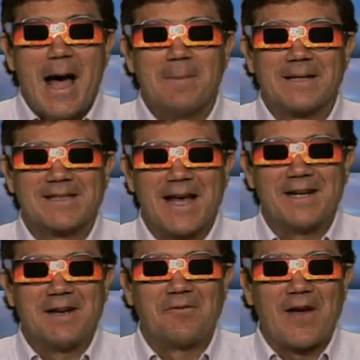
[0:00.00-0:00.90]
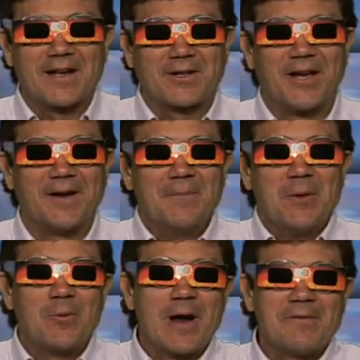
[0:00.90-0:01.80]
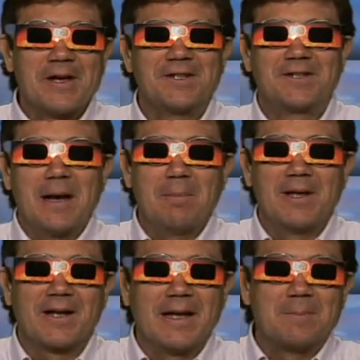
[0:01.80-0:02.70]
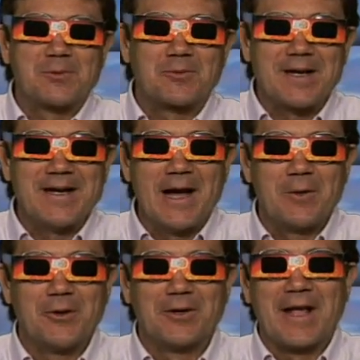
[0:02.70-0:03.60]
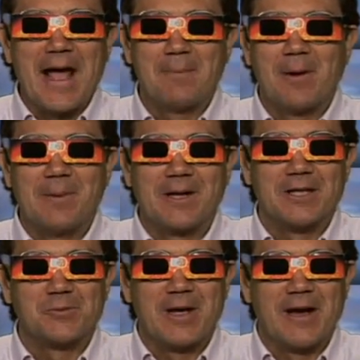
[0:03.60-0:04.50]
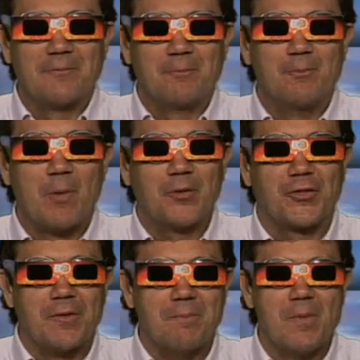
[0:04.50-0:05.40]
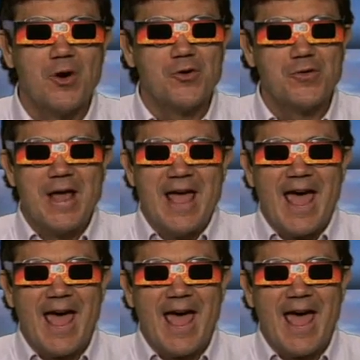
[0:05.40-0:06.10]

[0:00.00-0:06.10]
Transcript: I'm excited. In fact, uh, we're having a double eclipse right now here in Canberra because we have both the moon